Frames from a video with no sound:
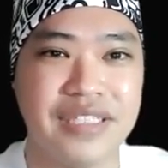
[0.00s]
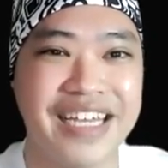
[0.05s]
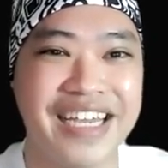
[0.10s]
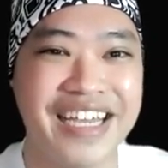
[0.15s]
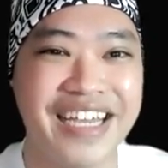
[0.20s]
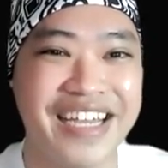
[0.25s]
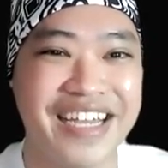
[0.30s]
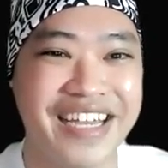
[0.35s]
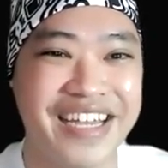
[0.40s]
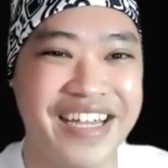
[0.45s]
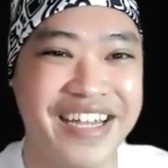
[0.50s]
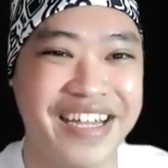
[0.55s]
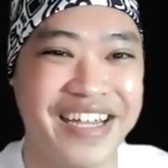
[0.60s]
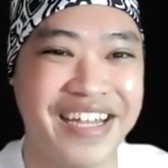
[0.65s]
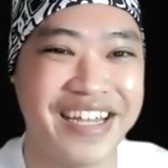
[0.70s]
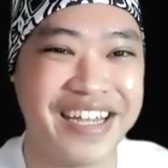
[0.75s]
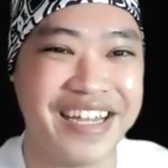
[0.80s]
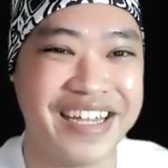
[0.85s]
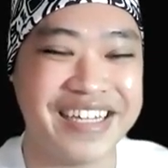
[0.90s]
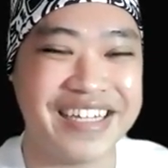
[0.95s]

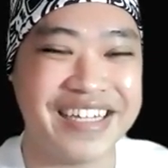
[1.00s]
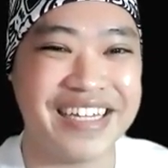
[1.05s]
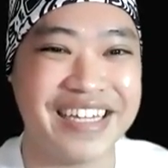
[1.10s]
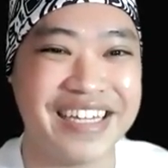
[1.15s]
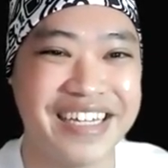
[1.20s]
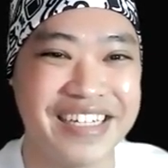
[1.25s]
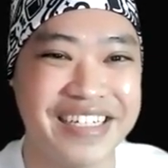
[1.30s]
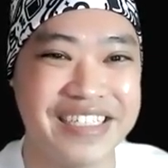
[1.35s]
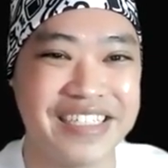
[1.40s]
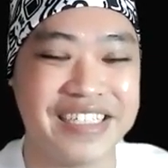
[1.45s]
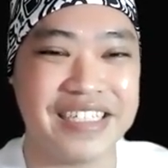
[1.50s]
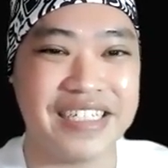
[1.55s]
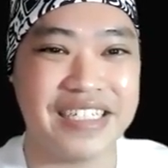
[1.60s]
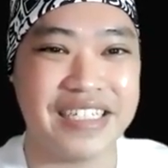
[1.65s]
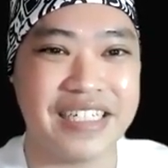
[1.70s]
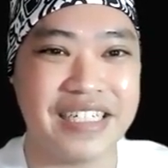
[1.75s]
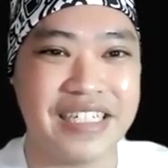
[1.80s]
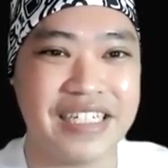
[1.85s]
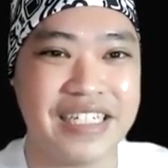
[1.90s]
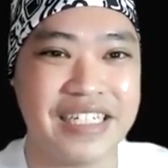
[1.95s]

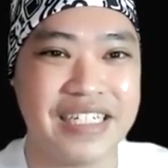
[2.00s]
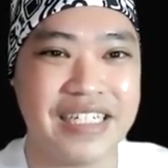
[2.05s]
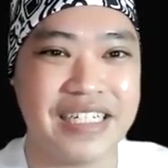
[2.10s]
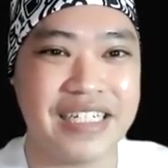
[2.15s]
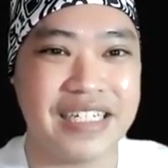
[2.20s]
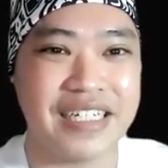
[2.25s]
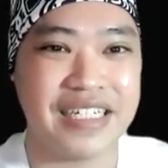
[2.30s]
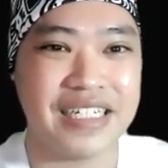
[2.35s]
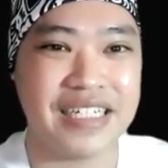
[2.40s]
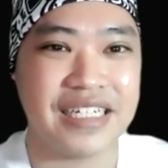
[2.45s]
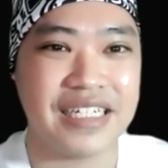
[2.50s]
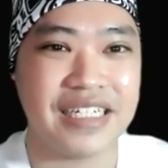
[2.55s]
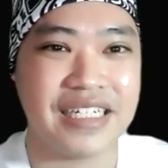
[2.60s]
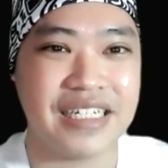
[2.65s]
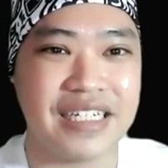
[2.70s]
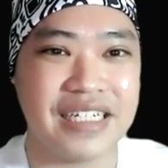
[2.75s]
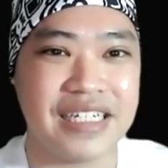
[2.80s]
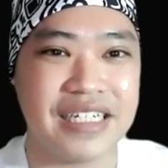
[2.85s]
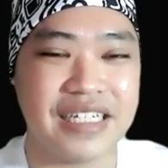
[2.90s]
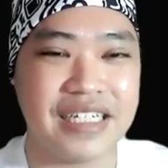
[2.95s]

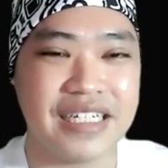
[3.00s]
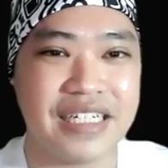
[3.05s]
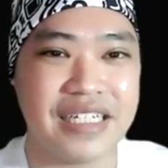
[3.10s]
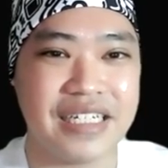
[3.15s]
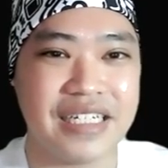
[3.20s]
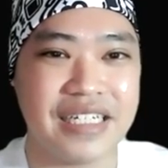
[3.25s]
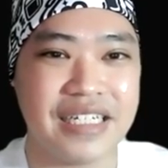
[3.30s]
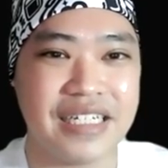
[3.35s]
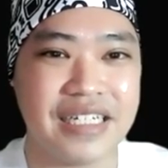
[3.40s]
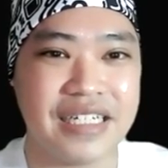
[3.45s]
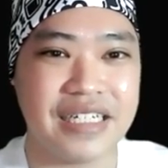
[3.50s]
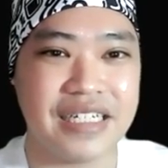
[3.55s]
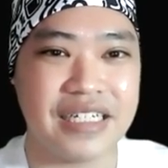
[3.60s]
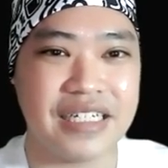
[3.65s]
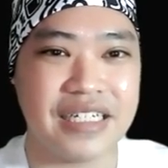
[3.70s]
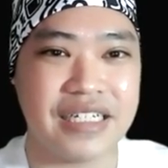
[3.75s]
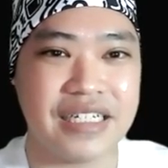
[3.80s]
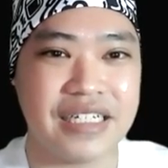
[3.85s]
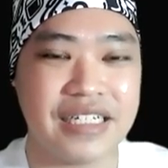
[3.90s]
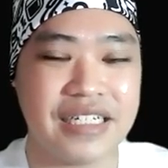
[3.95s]

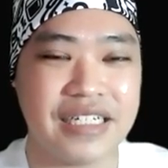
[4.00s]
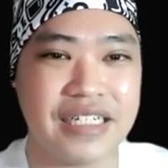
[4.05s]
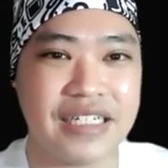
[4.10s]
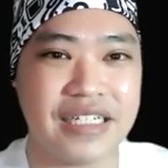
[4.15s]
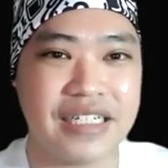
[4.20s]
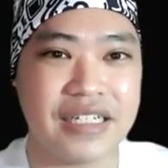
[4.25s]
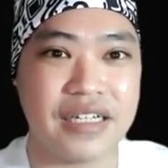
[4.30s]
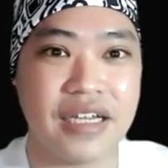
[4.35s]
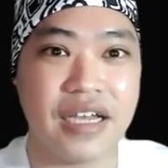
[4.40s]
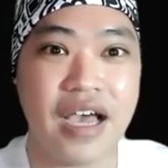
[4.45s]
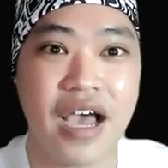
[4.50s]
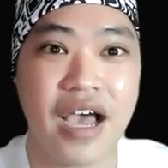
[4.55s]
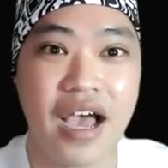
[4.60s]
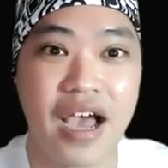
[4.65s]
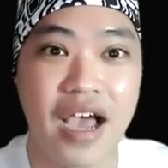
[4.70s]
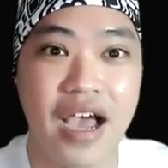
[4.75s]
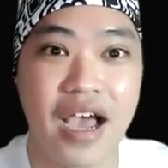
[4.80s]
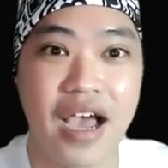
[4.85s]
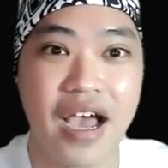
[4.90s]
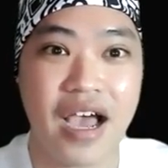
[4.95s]

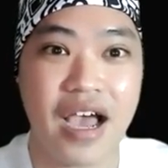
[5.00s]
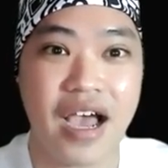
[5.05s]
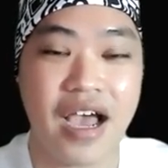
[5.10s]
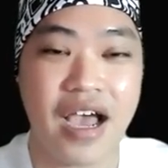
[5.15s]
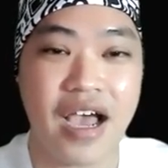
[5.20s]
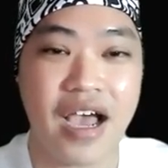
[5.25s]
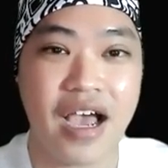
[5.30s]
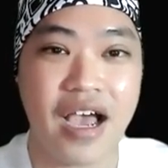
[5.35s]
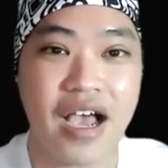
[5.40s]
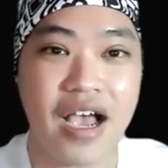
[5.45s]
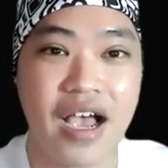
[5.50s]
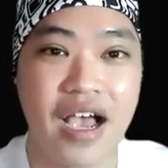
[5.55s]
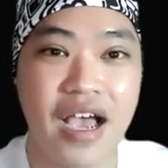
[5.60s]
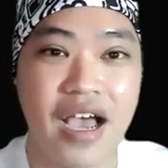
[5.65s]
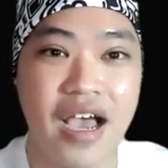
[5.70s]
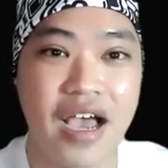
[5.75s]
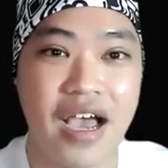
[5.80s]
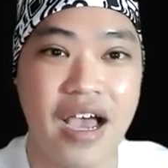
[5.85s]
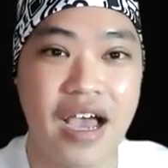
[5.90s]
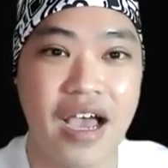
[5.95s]

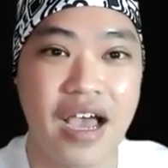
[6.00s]
This person isn't speaking.